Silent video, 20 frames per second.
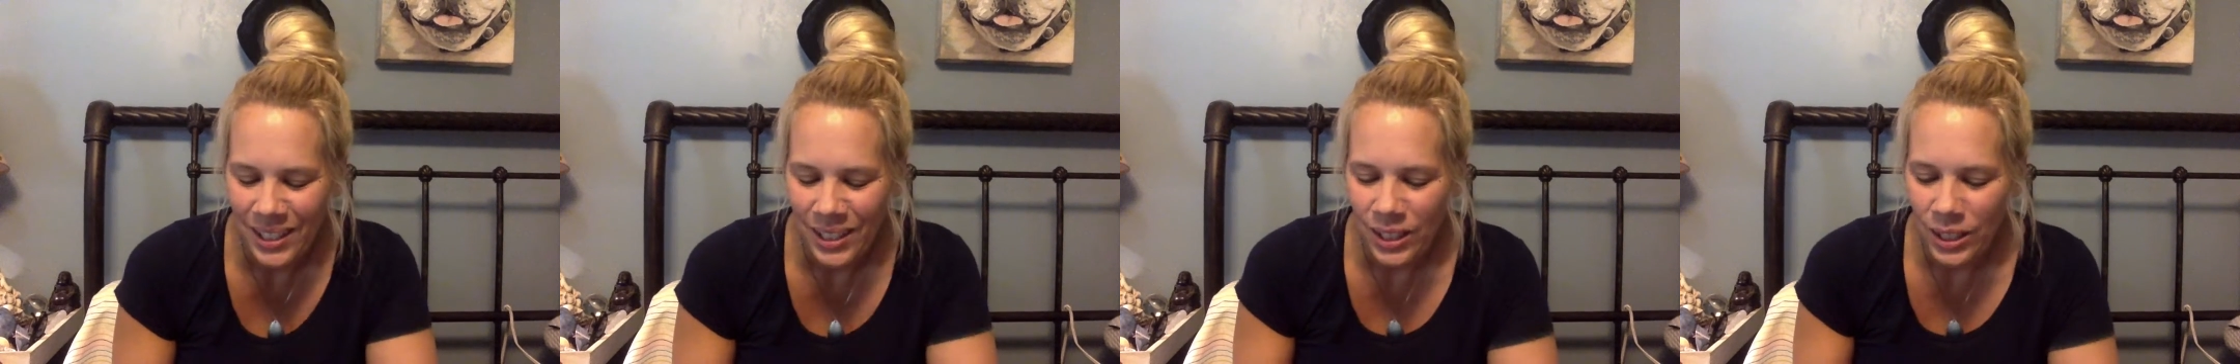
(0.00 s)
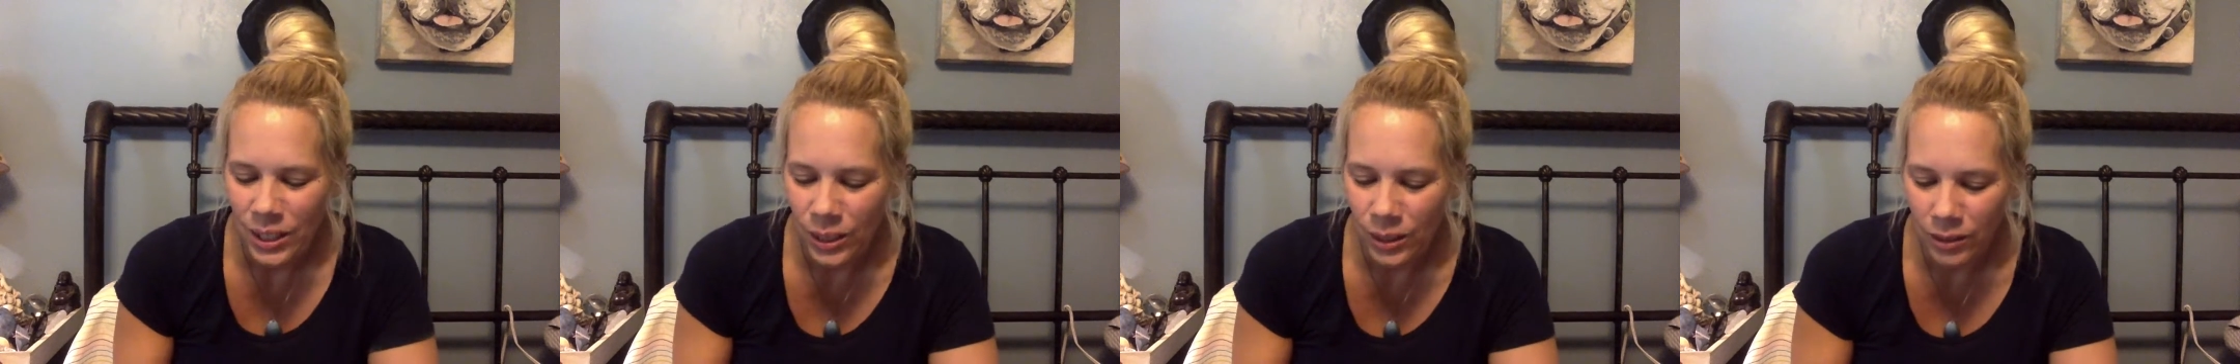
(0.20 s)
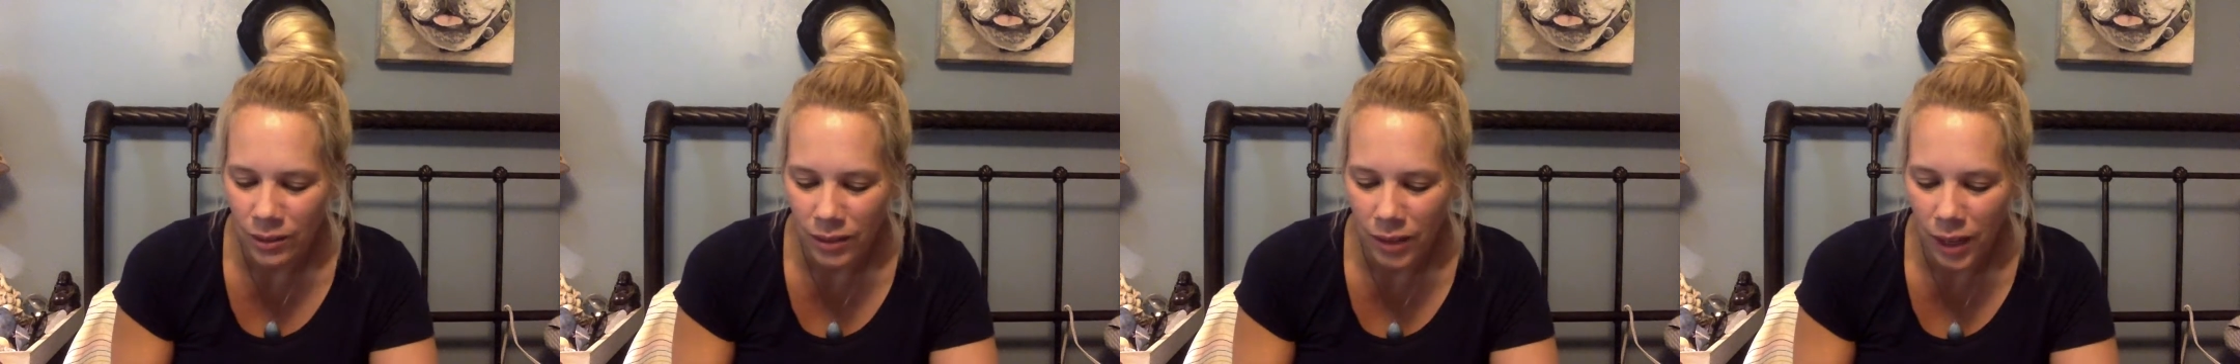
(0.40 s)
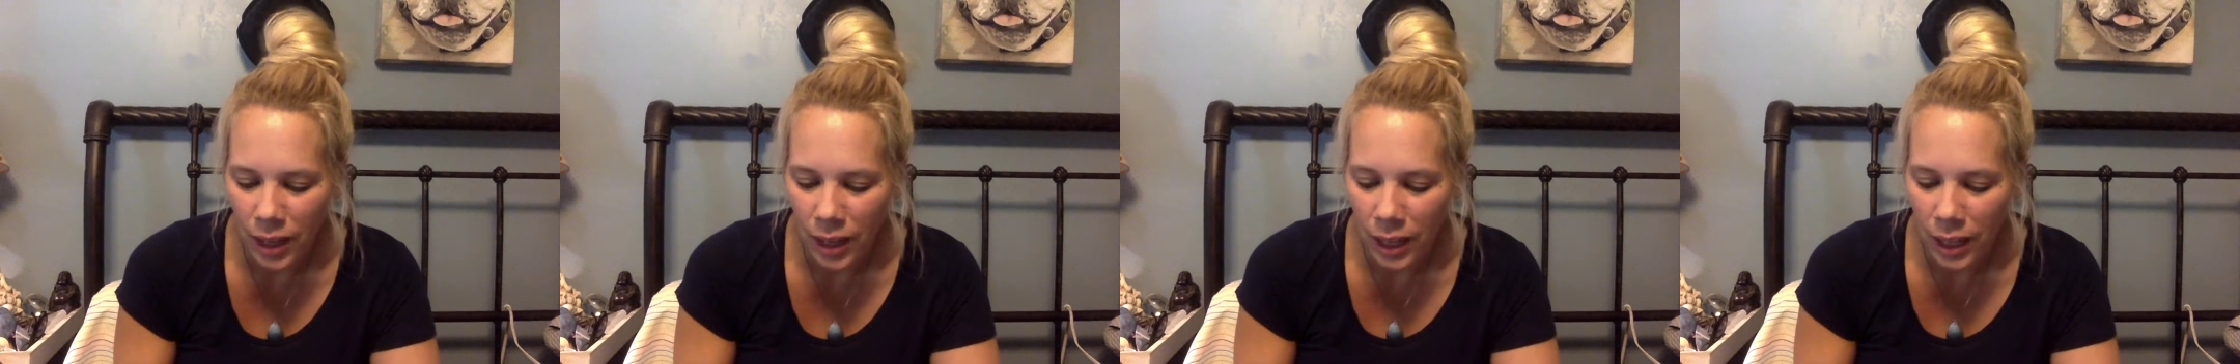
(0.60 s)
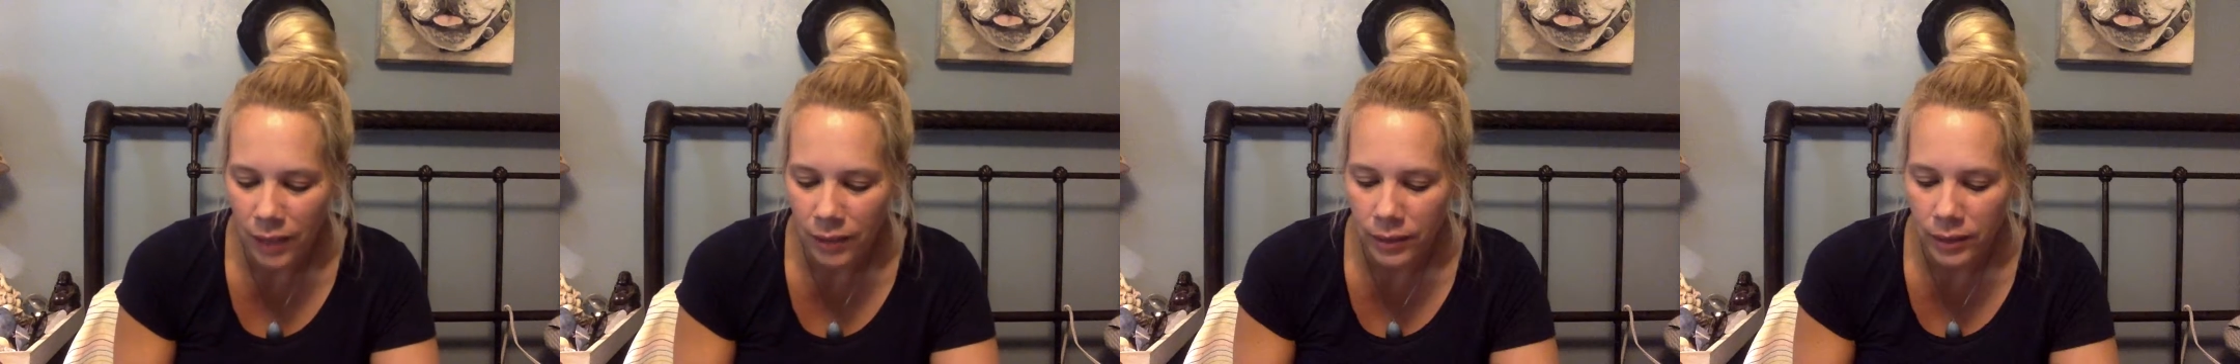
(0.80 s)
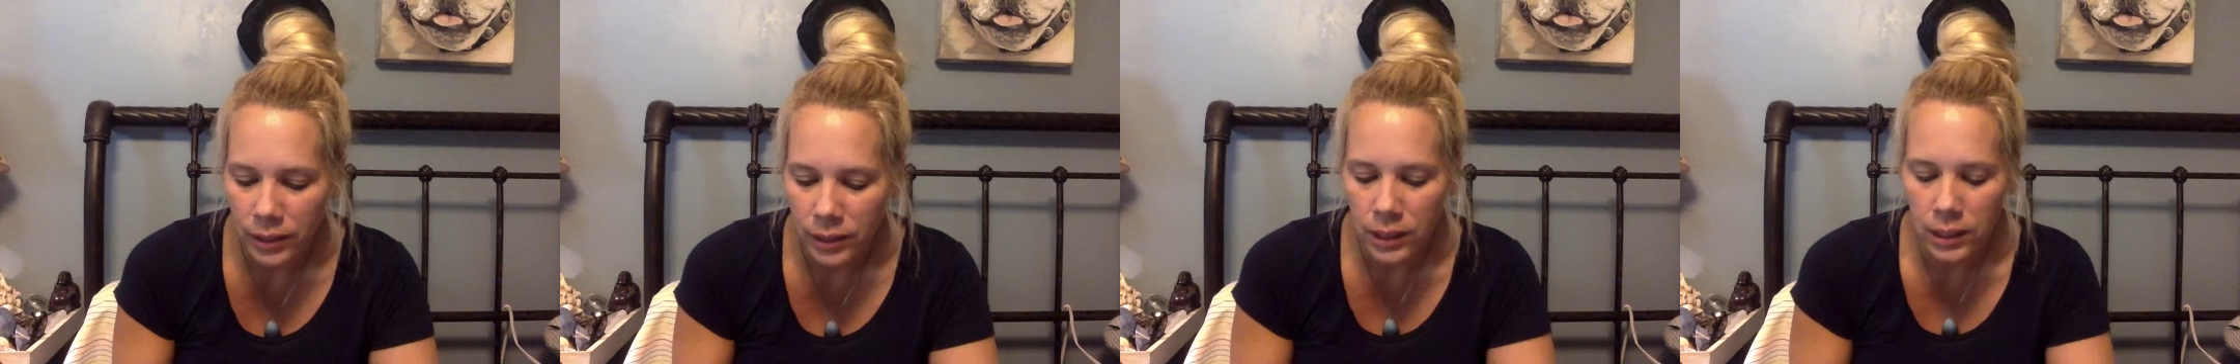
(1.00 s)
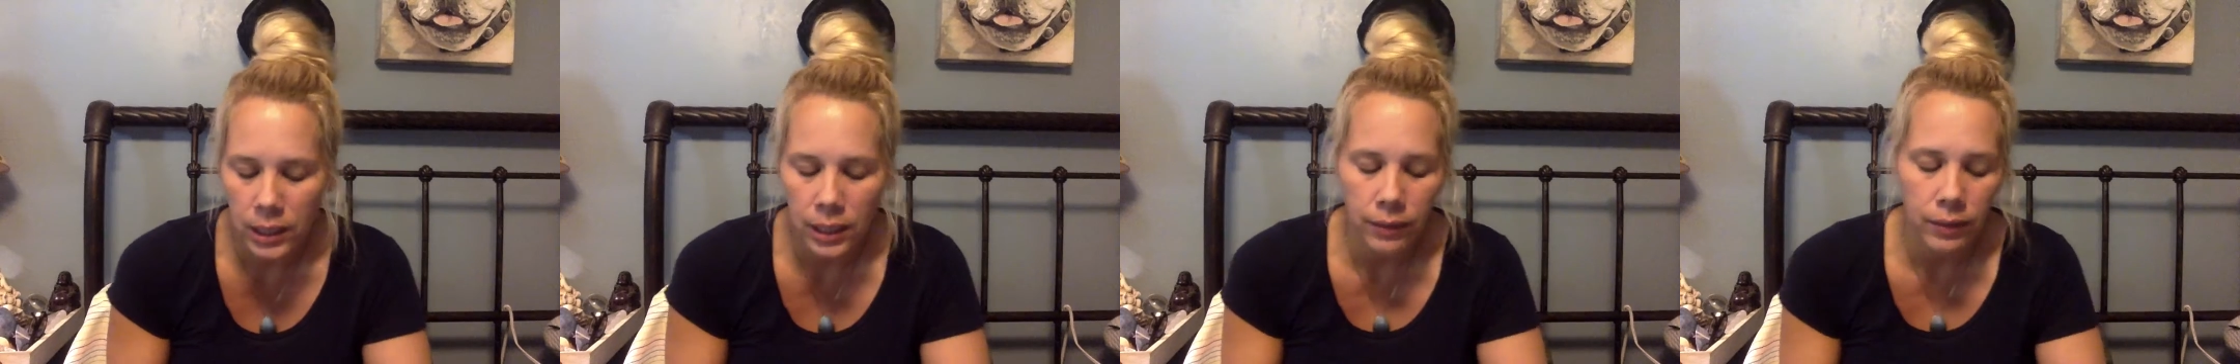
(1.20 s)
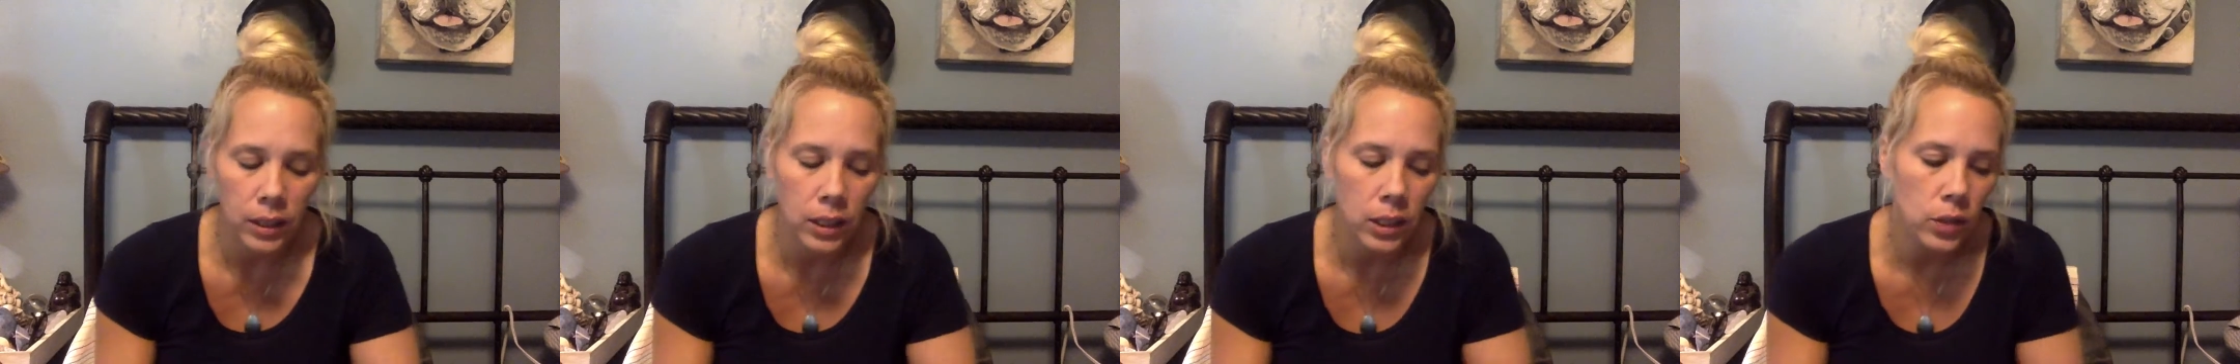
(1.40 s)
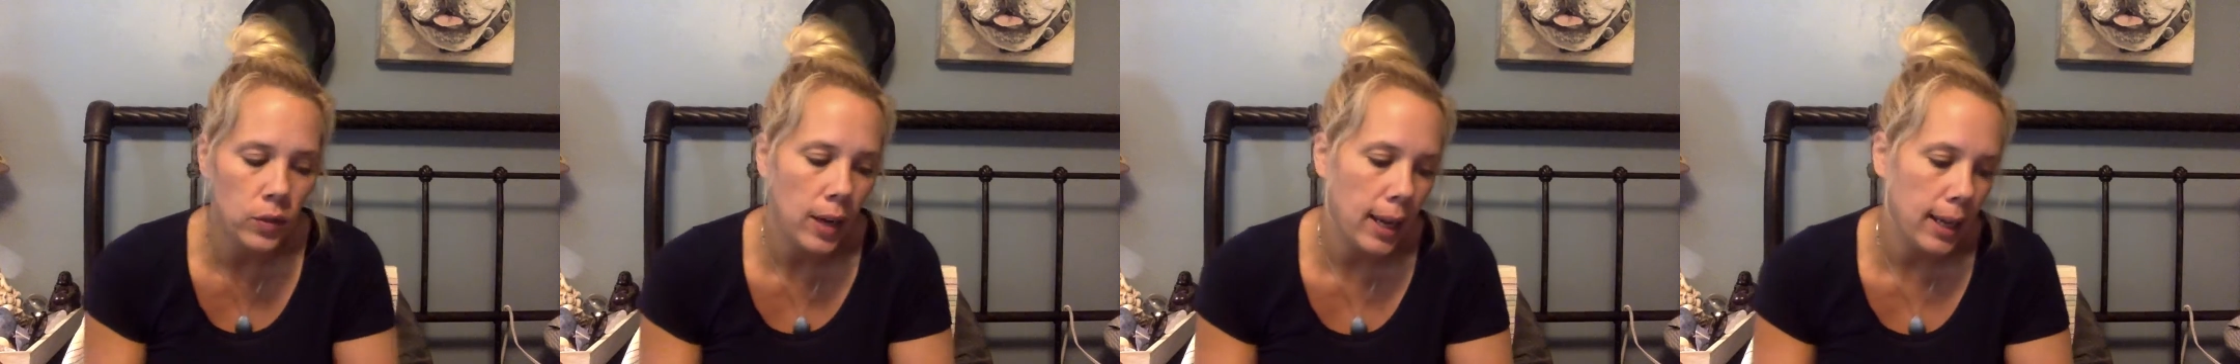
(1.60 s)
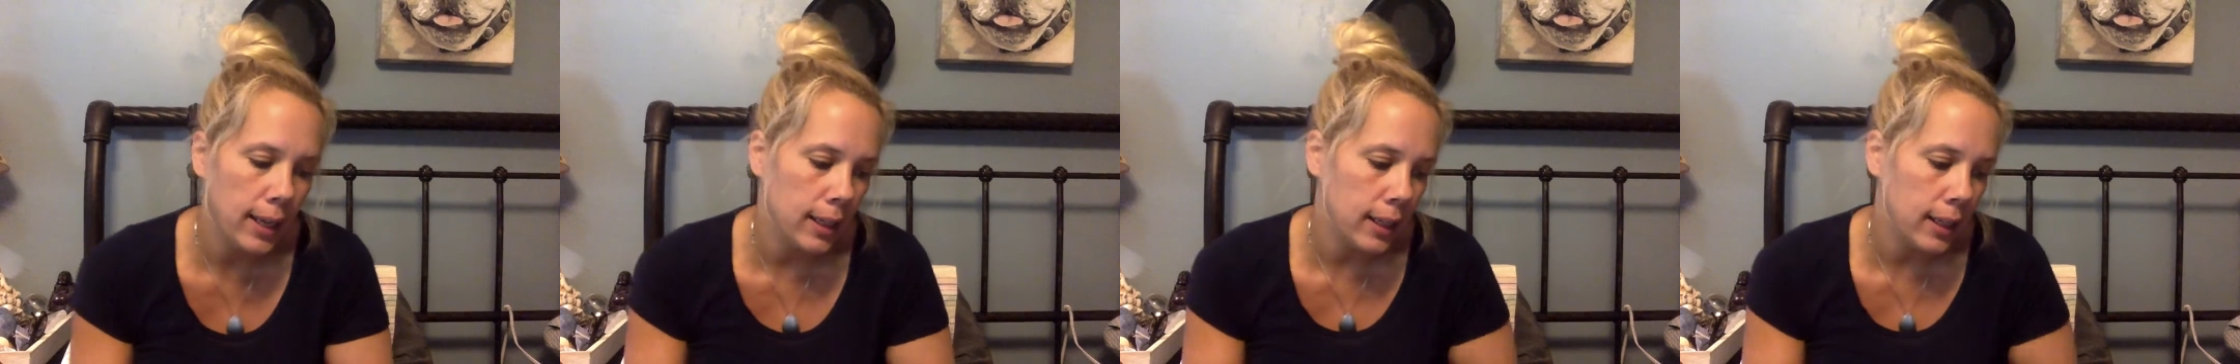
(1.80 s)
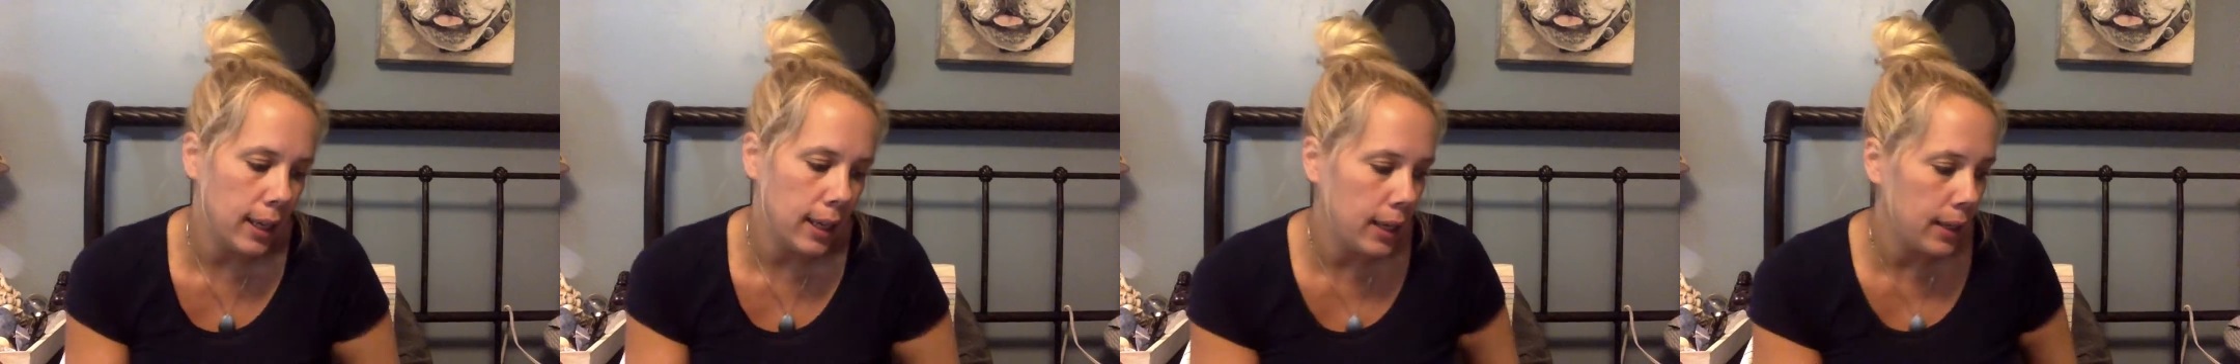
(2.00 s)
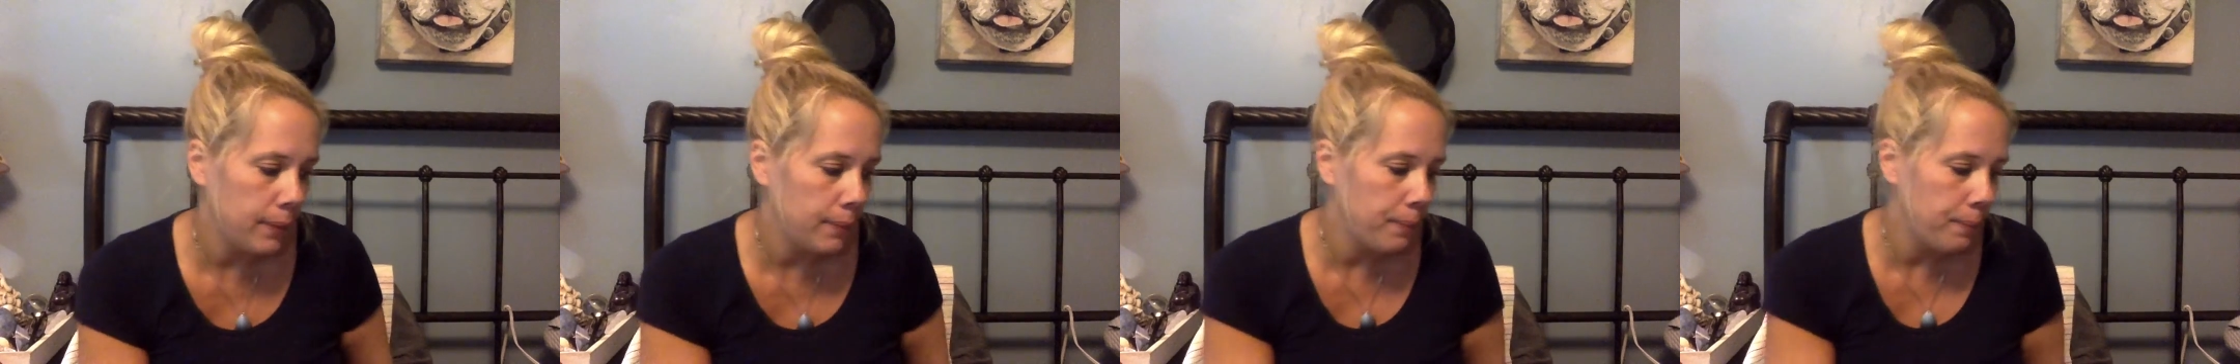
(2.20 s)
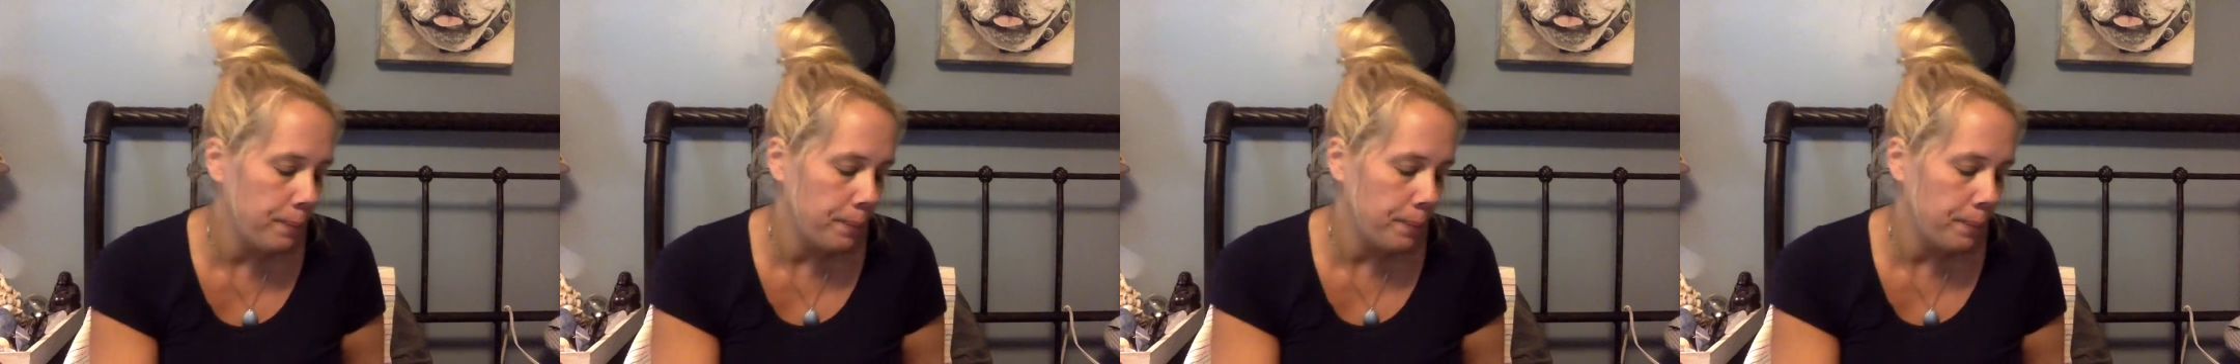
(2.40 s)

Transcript: So raw love, let's give you a dragon card.